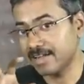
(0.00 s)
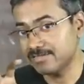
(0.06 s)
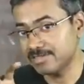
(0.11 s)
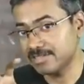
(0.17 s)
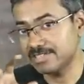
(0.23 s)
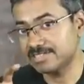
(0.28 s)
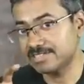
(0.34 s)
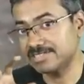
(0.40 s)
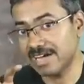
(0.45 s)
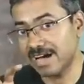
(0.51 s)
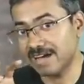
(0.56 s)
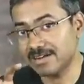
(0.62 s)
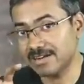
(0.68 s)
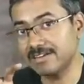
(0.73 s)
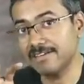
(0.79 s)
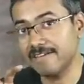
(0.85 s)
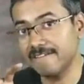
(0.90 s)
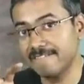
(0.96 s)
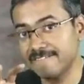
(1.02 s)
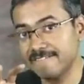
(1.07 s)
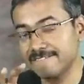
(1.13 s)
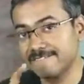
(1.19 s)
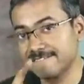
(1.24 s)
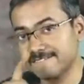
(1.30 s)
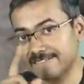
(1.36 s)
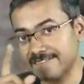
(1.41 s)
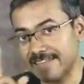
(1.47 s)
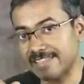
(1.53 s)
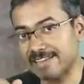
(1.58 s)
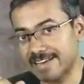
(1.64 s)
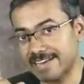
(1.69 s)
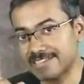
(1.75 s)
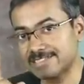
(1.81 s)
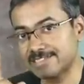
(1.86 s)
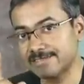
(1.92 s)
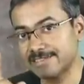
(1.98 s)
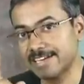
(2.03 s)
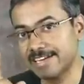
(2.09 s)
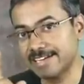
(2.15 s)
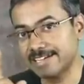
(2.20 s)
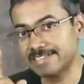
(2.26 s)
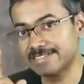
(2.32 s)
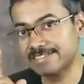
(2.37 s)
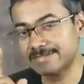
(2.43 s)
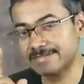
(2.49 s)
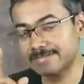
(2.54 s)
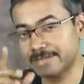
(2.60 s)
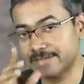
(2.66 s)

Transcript: Can you see it's darker than the rest of the hands?